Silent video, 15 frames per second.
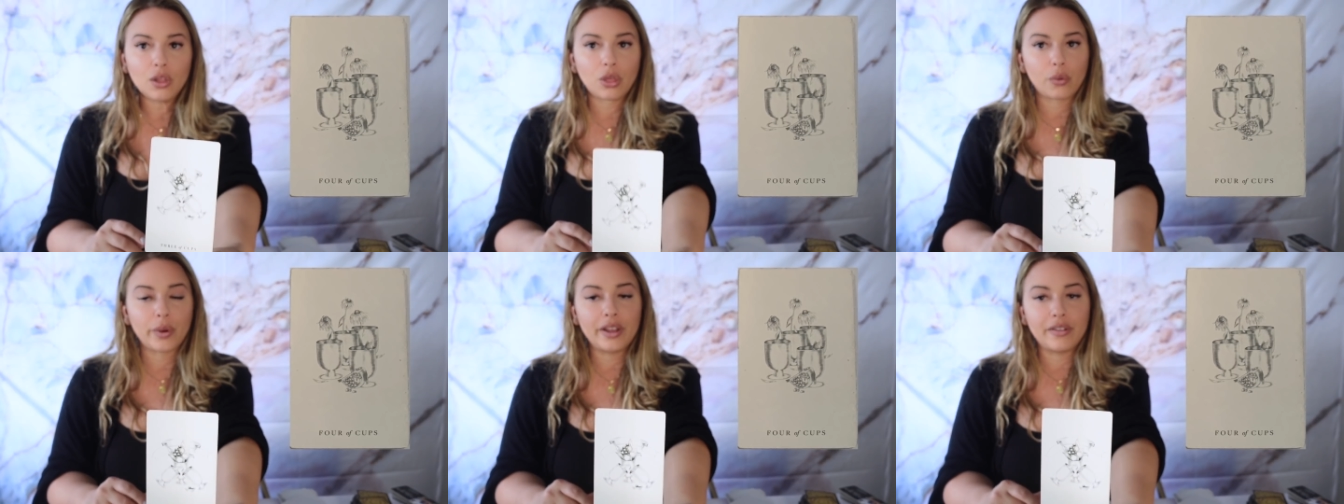
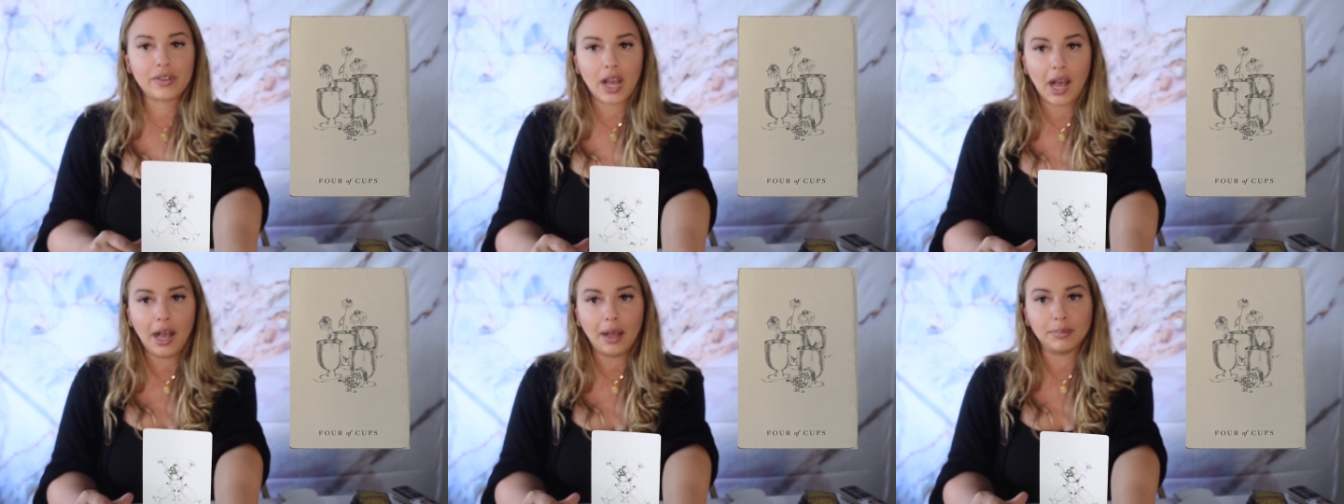Three of
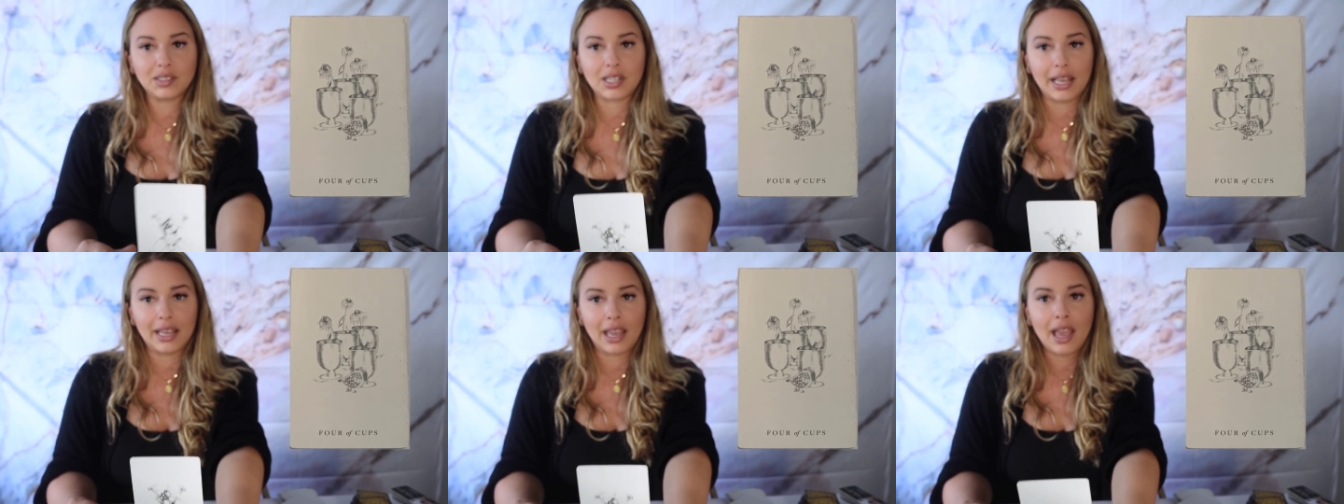Cups,
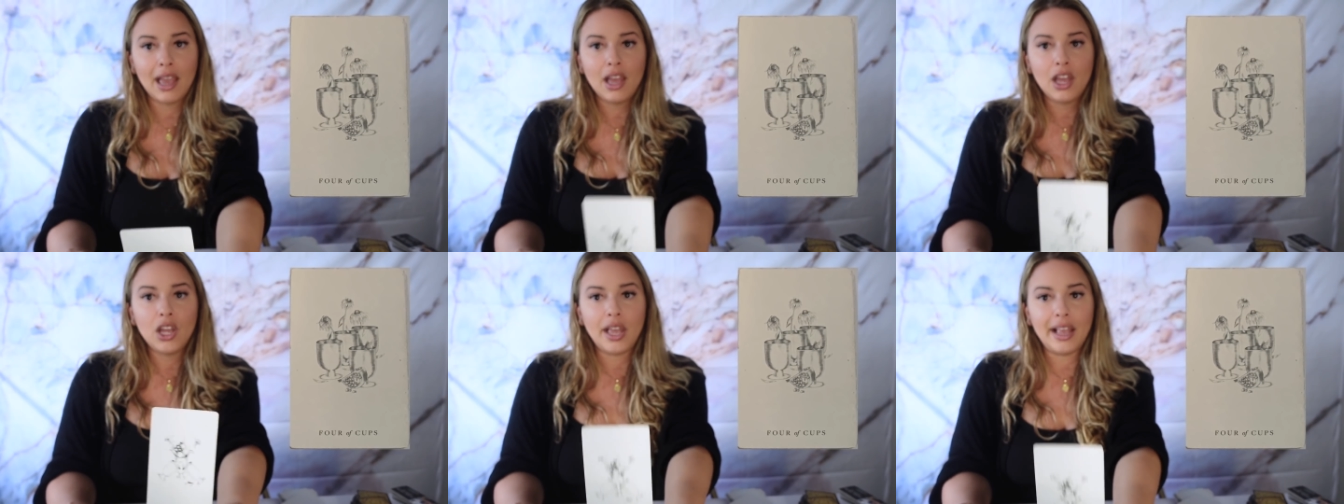like,
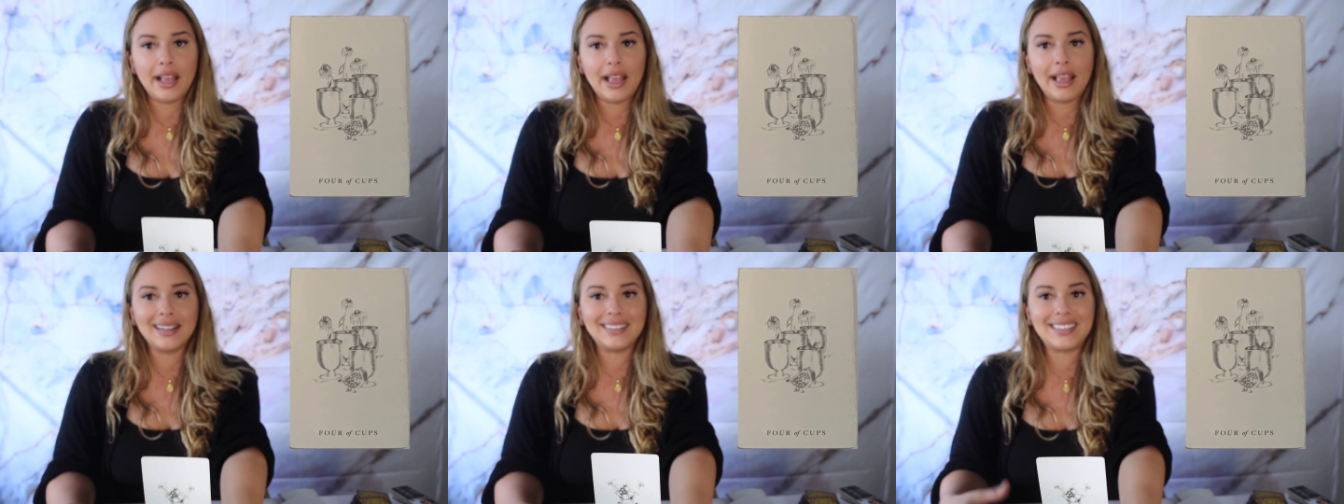
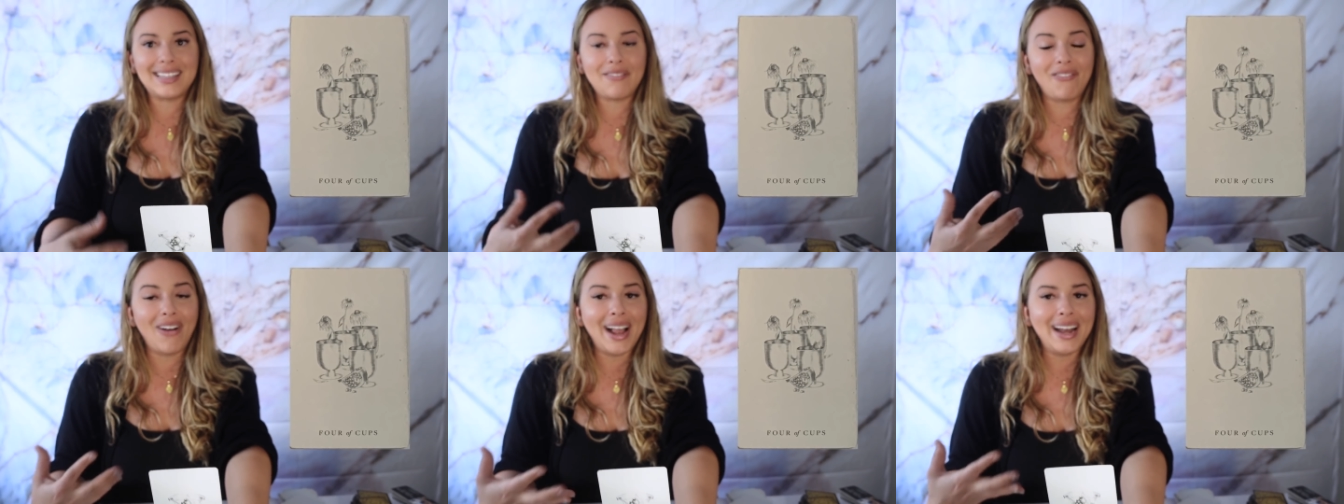it's
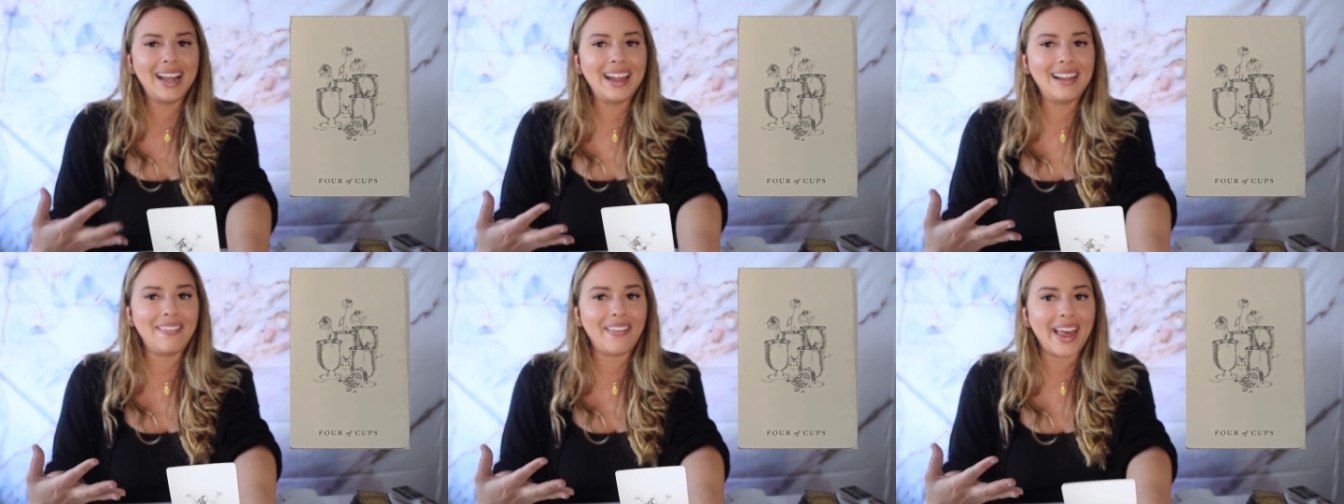
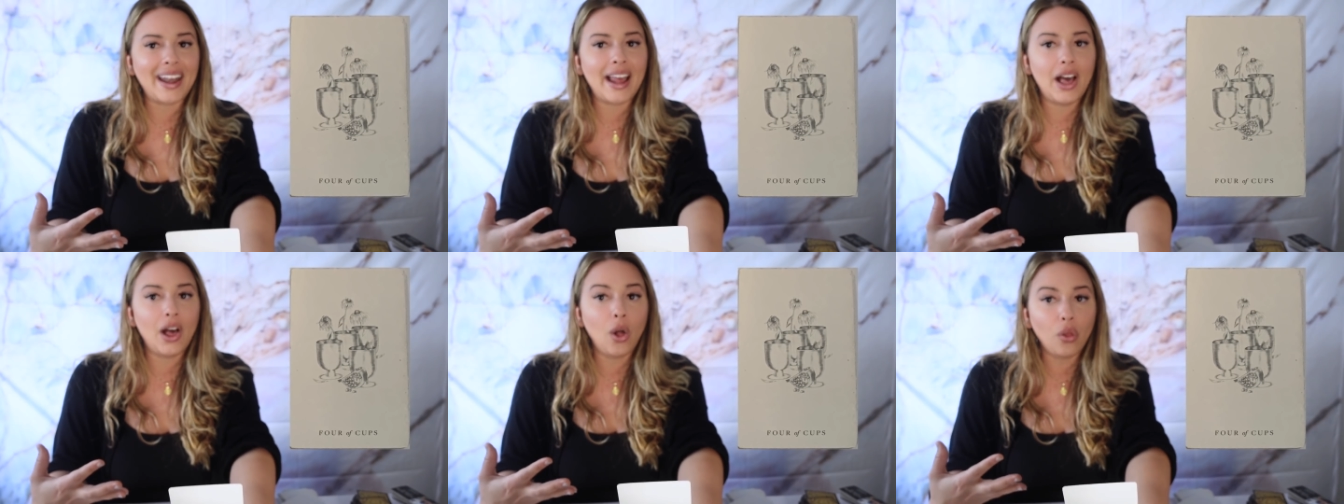finding that
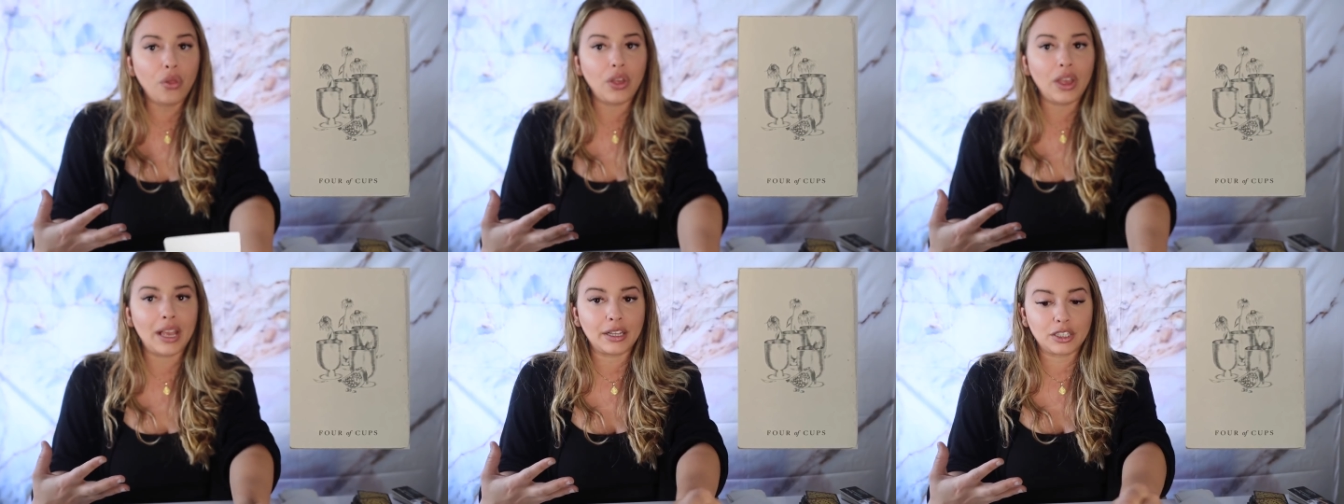
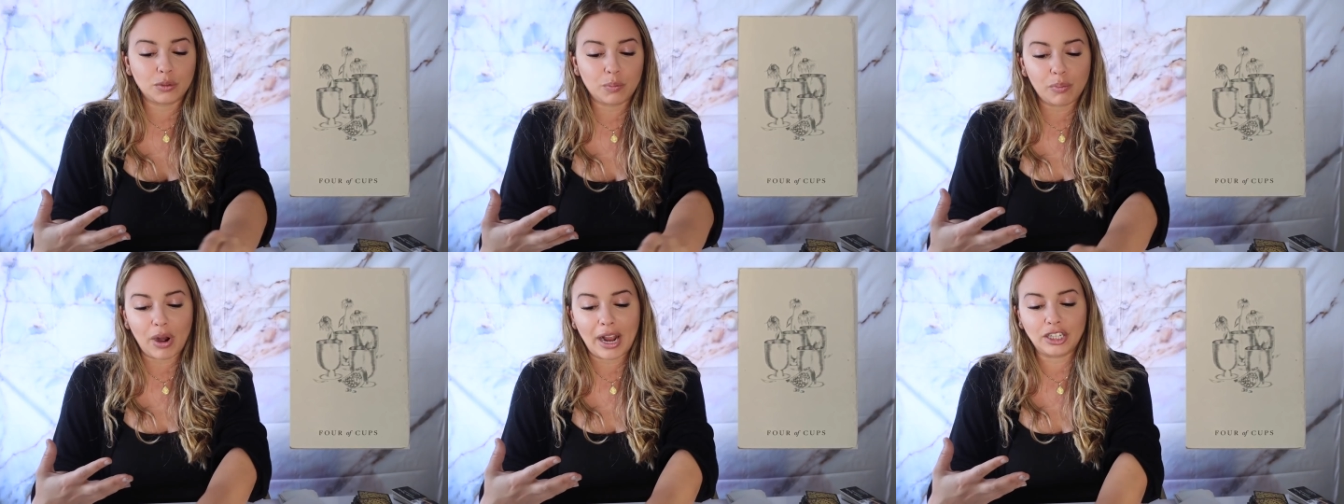healthy
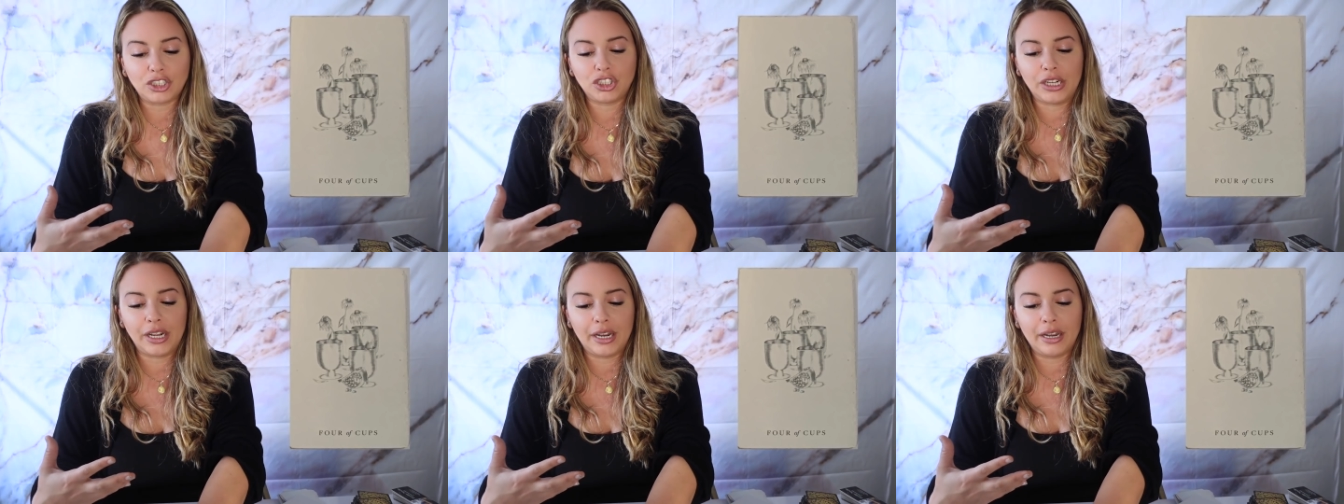
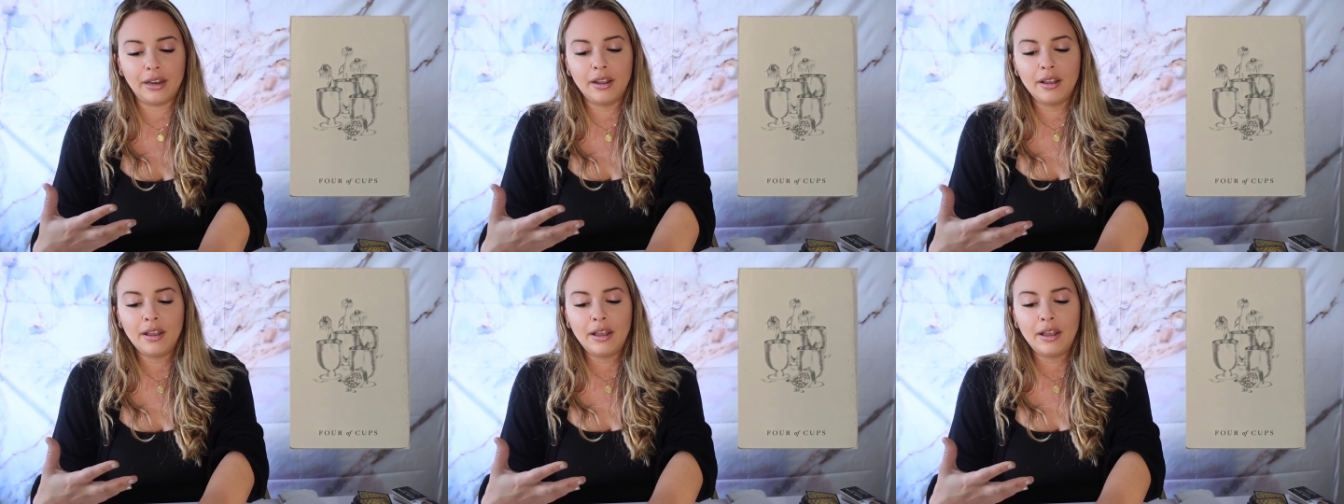expression,